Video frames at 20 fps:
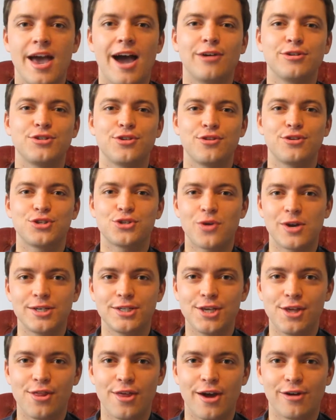Out of the
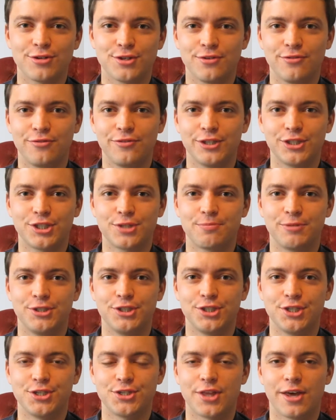20,000 fish
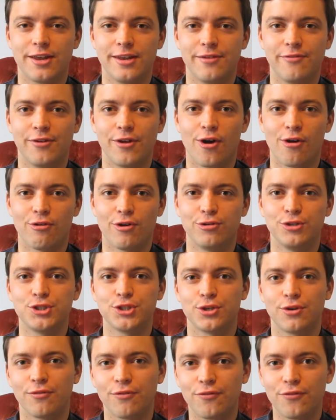species that live in our
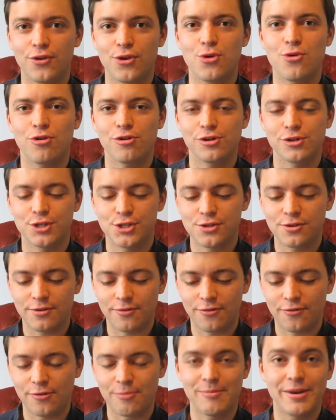ocean, few are as
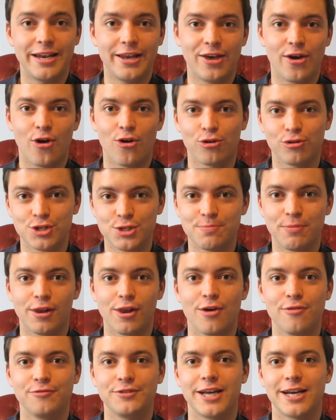familiar or as
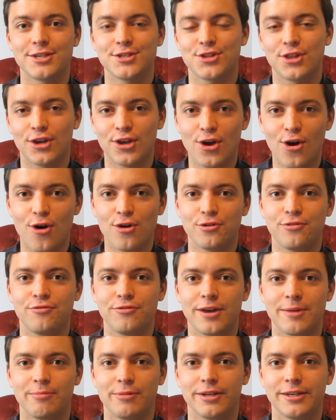beloved as the cod
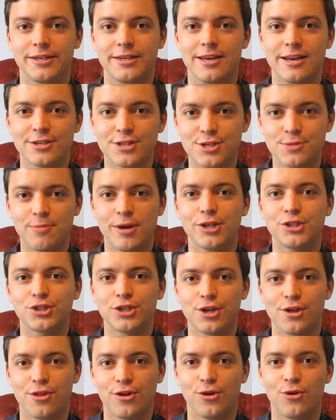family,
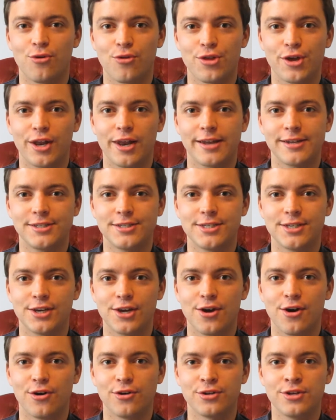especially the North Atlantic
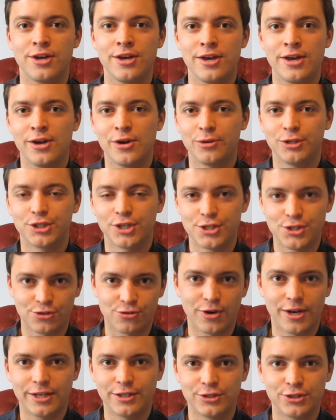cod, which has a
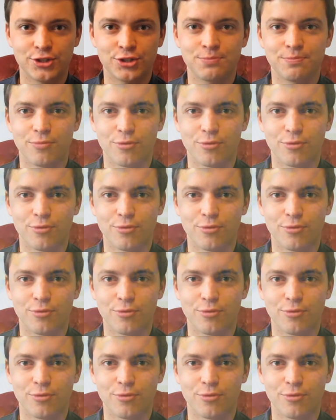range